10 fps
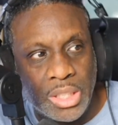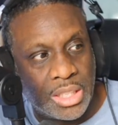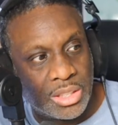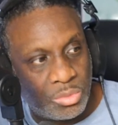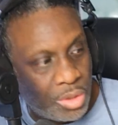
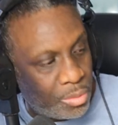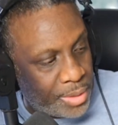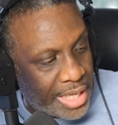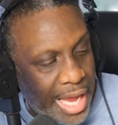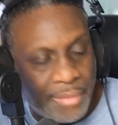because
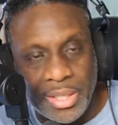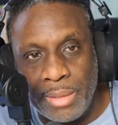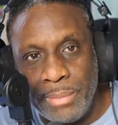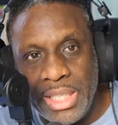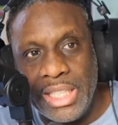we'll be
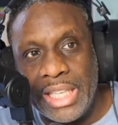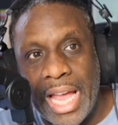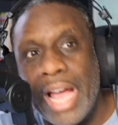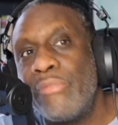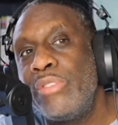having a
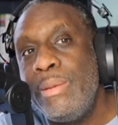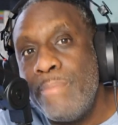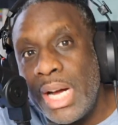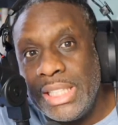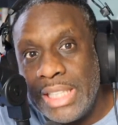meeting
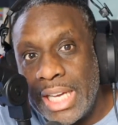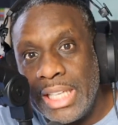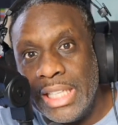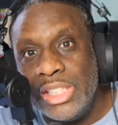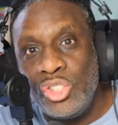every
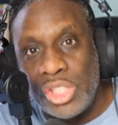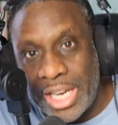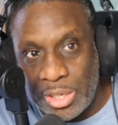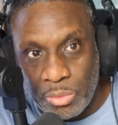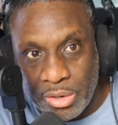Monday in
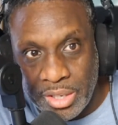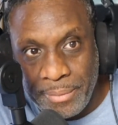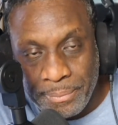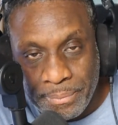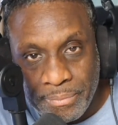
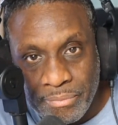January